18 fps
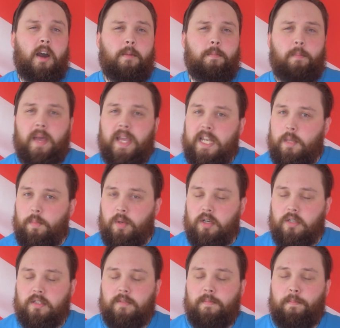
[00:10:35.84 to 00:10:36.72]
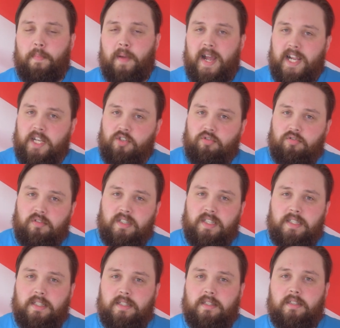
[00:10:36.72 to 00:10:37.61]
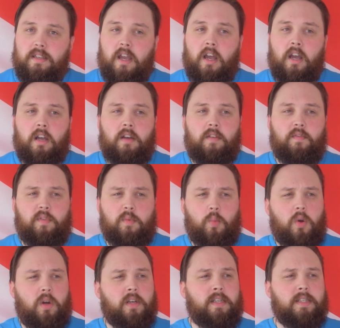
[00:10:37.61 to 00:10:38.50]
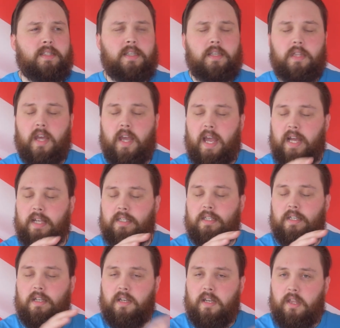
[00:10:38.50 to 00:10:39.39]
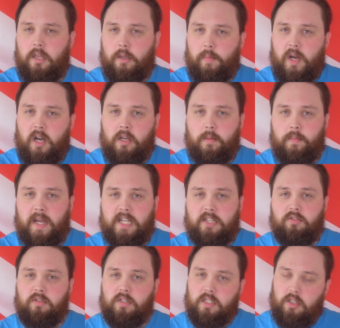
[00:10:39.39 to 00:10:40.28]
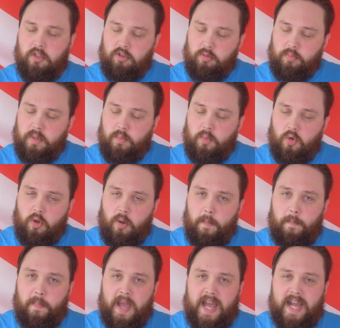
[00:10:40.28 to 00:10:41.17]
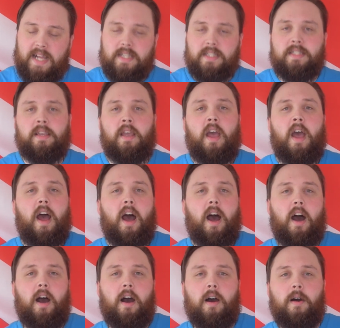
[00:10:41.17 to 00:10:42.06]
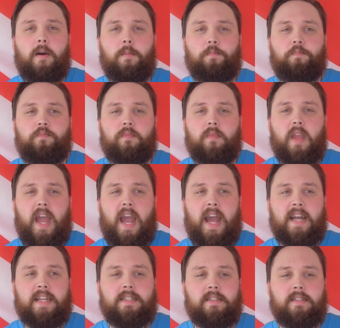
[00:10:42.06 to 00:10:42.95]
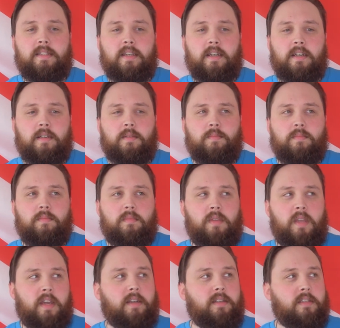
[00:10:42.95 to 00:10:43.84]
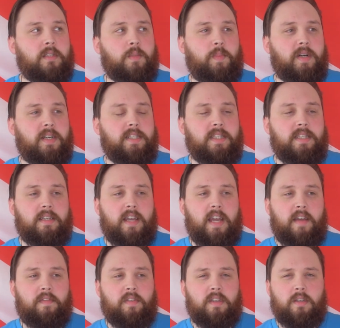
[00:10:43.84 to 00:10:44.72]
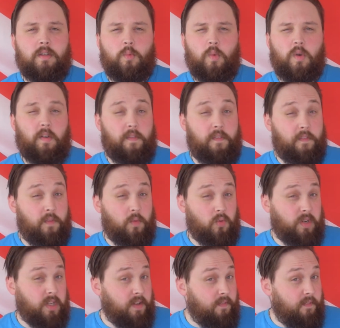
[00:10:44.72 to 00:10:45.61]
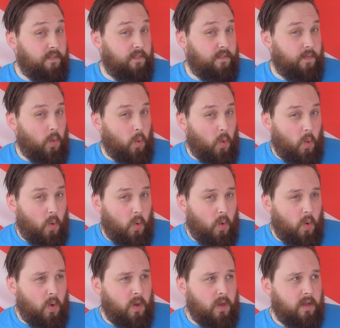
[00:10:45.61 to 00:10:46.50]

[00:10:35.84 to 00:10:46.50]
mainly because of batteries. From what I can see, they had lithium-ion batteries, so they're a bit more compact. Yeah, despite it having, what, 44,